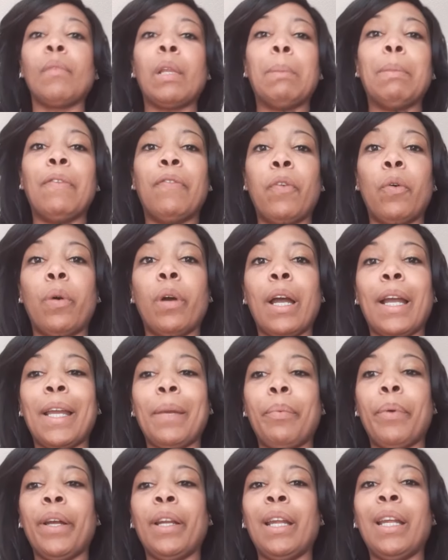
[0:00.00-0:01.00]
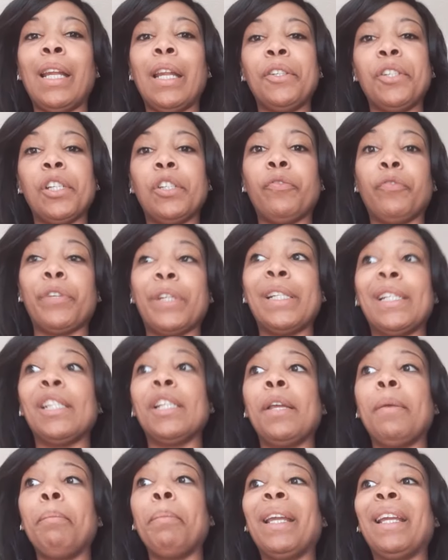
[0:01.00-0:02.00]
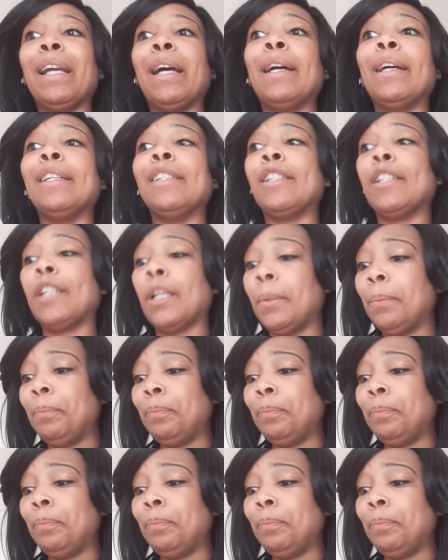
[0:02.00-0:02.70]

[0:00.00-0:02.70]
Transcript: before I get pregnant and just freeze them, because